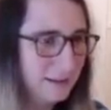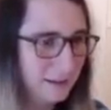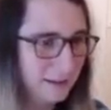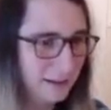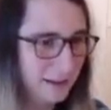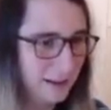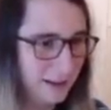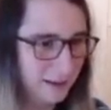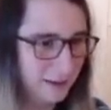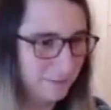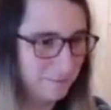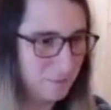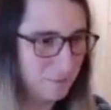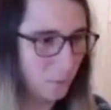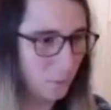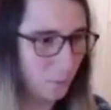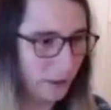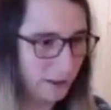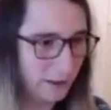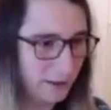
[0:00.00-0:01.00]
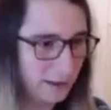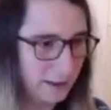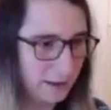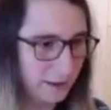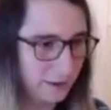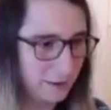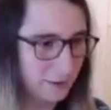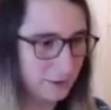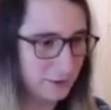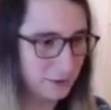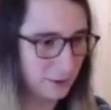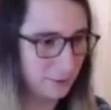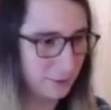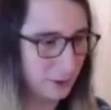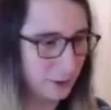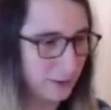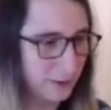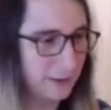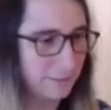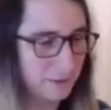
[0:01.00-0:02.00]
One of the other
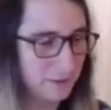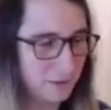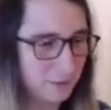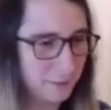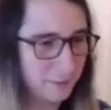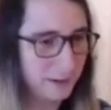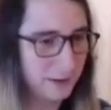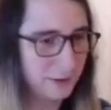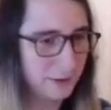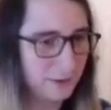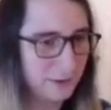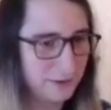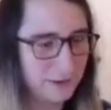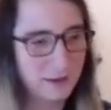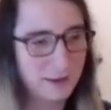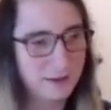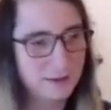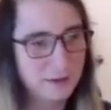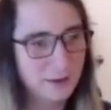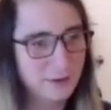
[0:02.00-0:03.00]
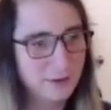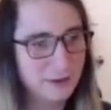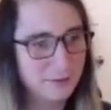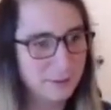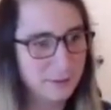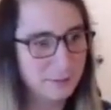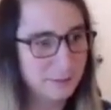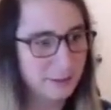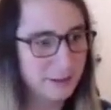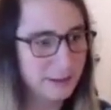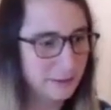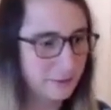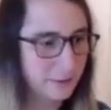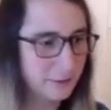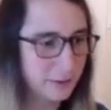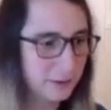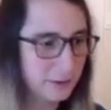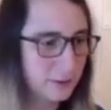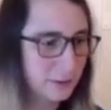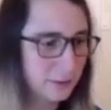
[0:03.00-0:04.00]
TurboGrafx players that I know that have been playing through
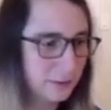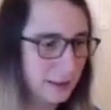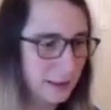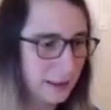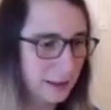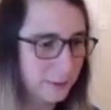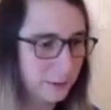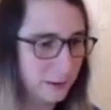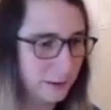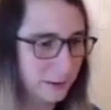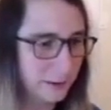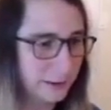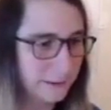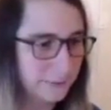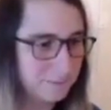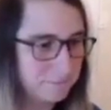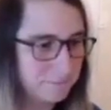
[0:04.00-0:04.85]
the whole library